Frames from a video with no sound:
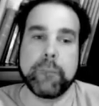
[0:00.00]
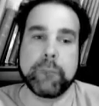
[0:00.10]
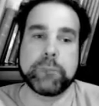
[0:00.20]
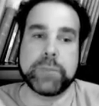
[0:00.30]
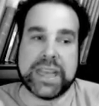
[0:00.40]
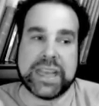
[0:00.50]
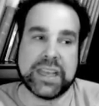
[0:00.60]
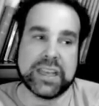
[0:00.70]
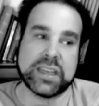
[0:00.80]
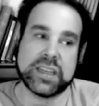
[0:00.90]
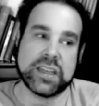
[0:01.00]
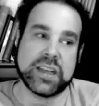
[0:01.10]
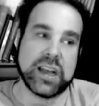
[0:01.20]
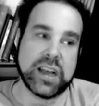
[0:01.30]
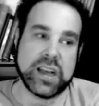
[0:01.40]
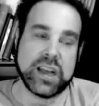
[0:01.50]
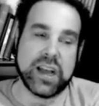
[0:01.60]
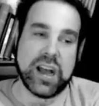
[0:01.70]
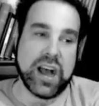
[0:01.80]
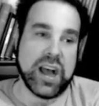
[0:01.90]
B,
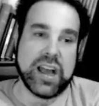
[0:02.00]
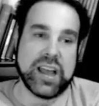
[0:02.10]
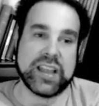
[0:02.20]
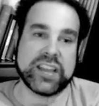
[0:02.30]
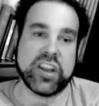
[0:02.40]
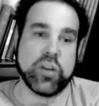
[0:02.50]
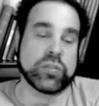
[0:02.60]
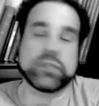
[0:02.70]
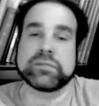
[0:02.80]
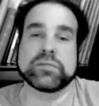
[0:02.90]
uh, you know,